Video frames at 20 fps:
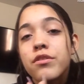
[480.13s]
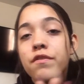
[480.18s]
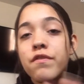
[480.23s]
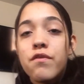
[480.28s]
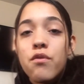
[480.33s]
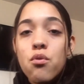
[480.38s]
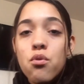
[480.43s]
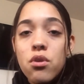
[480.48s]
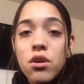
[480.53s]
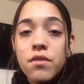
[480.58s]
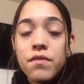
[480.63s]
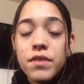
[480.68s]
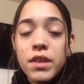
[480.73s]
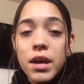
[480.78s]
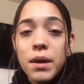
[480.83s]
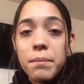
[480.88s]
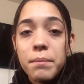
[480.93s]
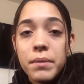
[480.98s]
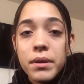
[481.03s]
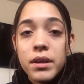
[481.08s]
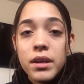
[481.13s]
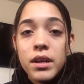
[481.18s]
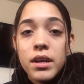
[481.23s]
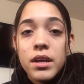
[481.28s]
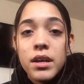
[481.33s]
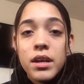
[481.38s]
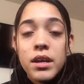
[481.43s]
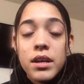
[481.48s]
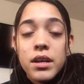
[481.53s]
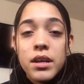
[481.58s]
the 4 of them,
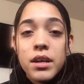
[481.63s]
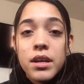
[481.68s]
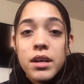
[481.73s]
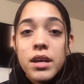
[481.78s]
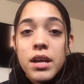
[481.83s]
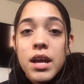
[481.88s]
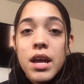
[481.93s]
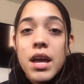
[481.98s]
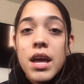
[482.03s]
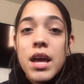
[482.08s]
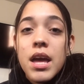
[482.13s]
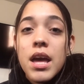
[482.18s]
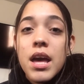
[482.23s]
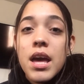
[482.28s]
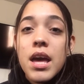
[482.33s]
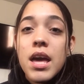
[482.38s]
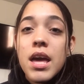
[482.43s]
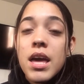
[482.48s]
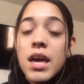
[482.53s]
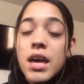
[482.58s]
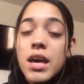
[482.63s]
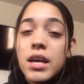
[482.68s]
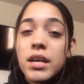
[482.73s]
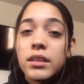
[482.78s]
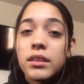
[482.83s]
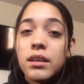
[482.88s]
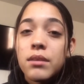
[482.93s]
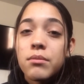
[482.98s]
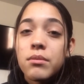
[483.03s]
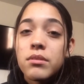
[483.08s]

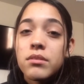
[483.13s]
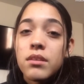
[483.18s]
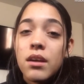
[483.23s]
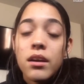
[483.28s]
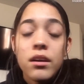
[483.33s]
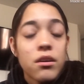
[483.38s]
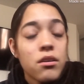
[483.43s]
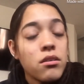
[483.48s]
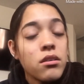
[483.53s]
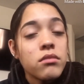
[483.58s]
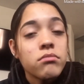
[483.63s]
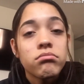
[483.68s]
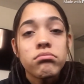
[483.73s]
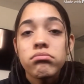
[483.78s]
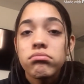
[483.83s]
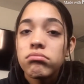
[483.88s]
and I was like, oh,